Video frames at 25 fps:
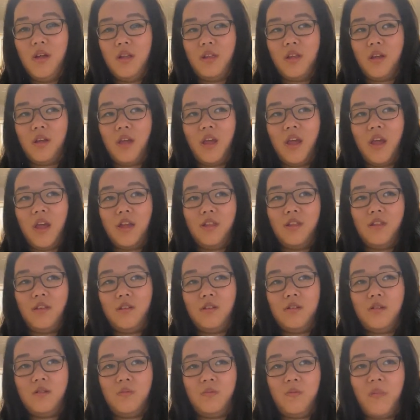that he had
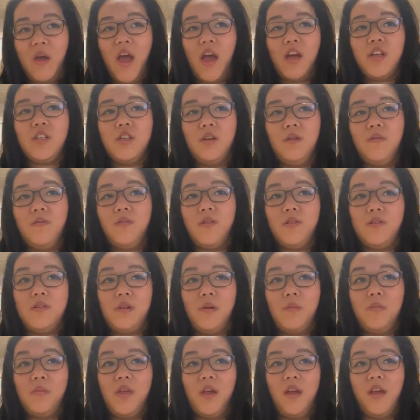this passion for
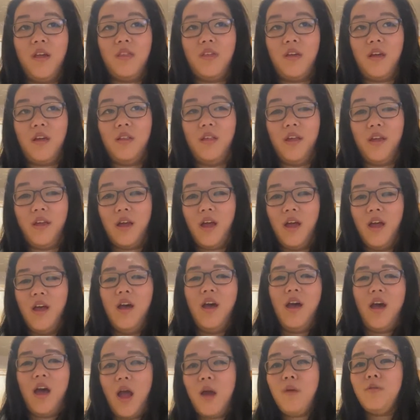something that, like,
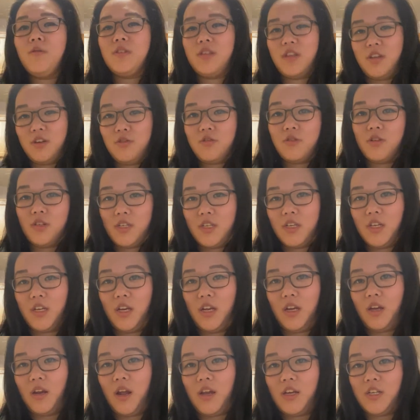I was interested
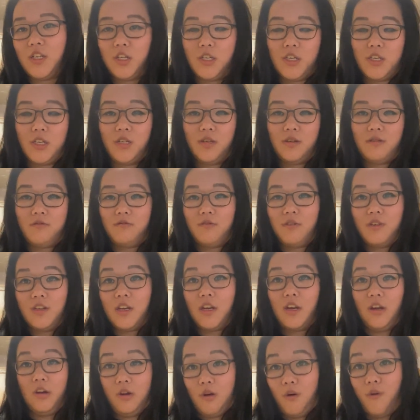in, I just
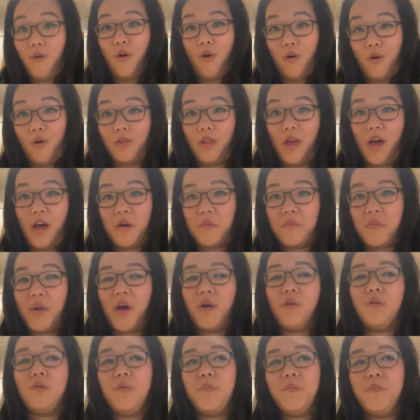didn't know a whole lot
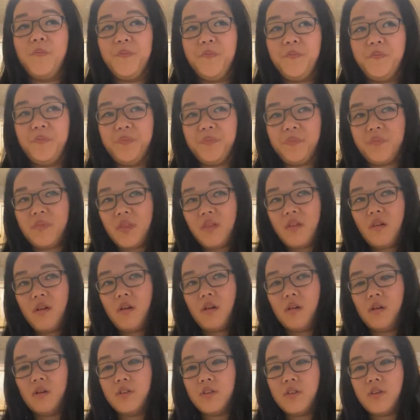about.
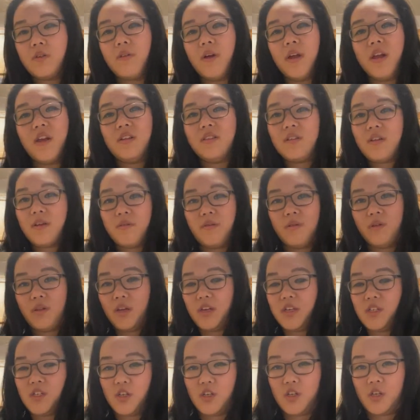So as our
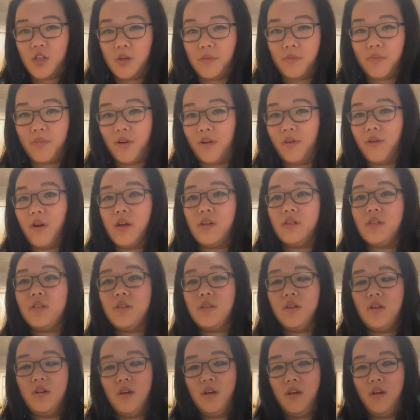relationship
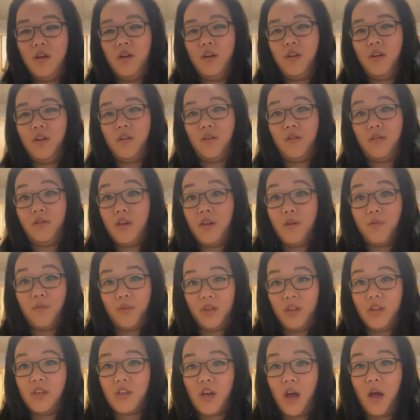progressed, you know, he
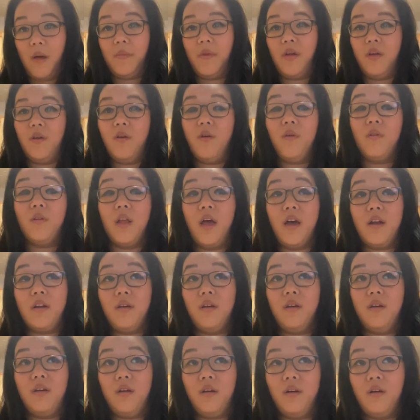really taught me a whole lot
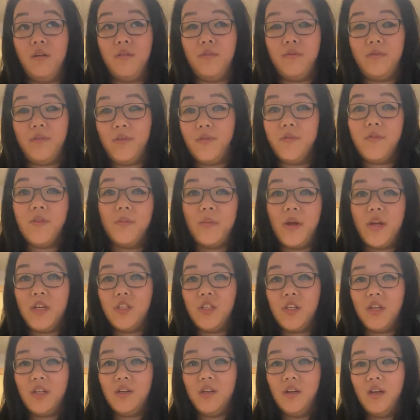of
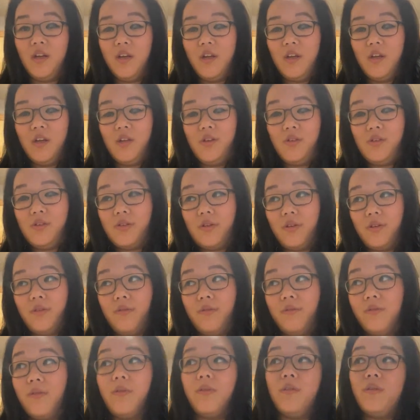information. So
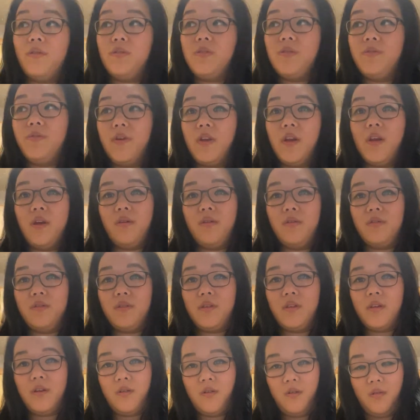for those
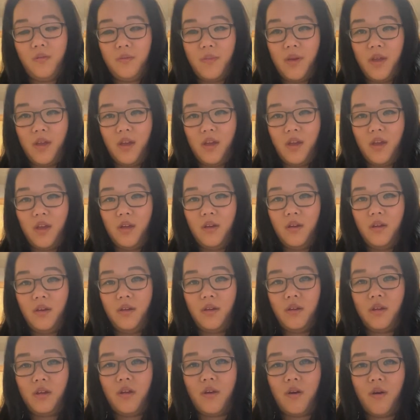videos, it'll be,
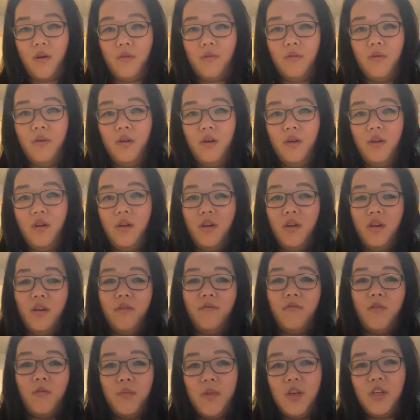you know,
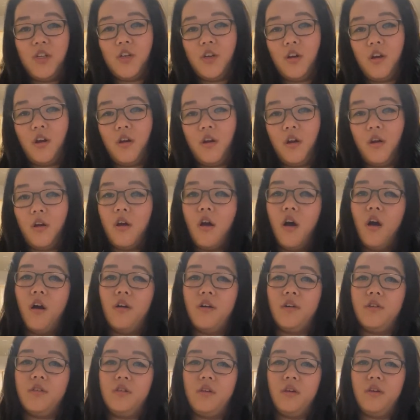information on our
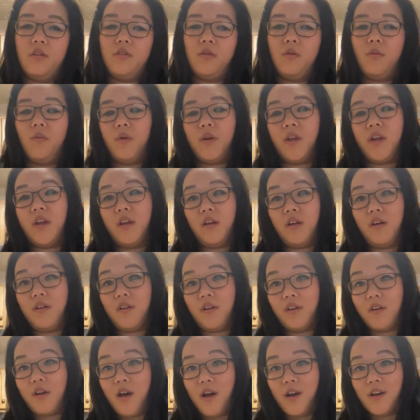cars, us working on
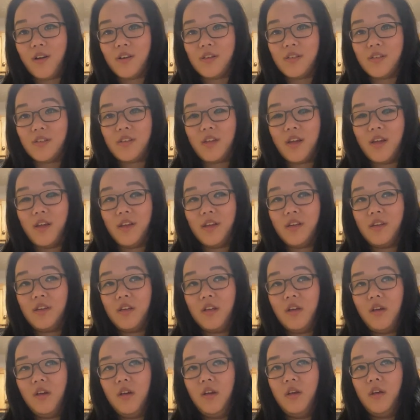our cars, and,
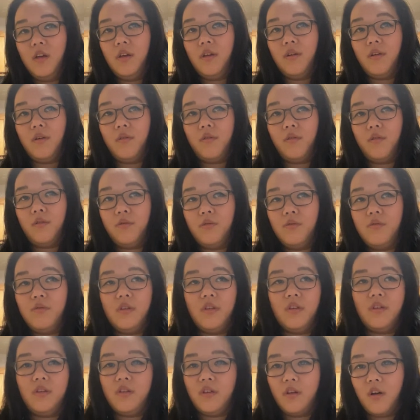you know,
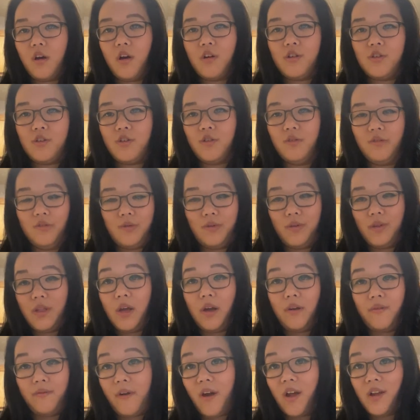cruises and car shows with
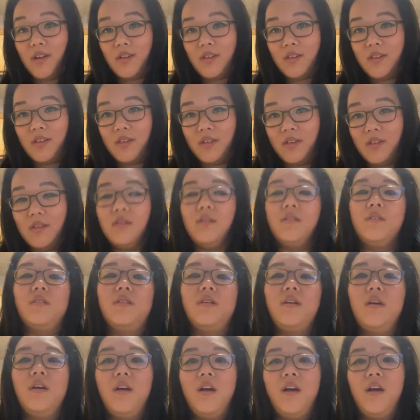our friends.
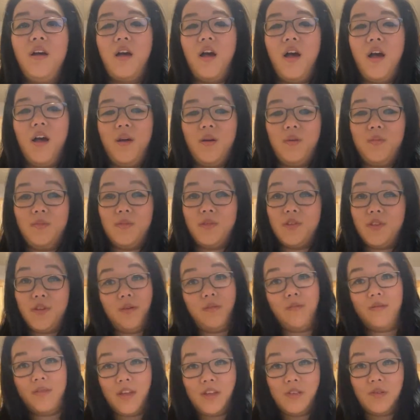
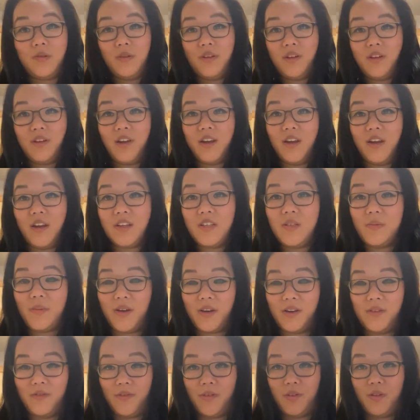So that's what you can
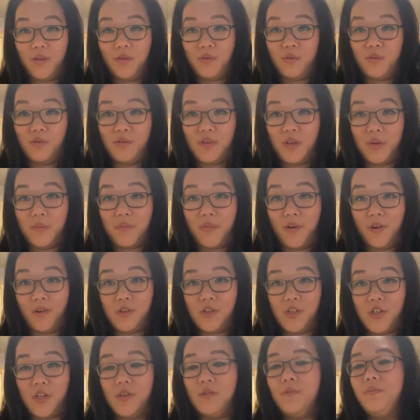expect for the cruising
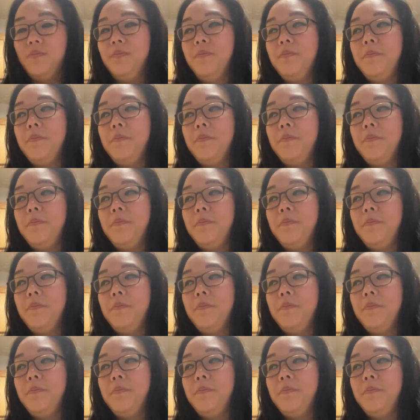portion.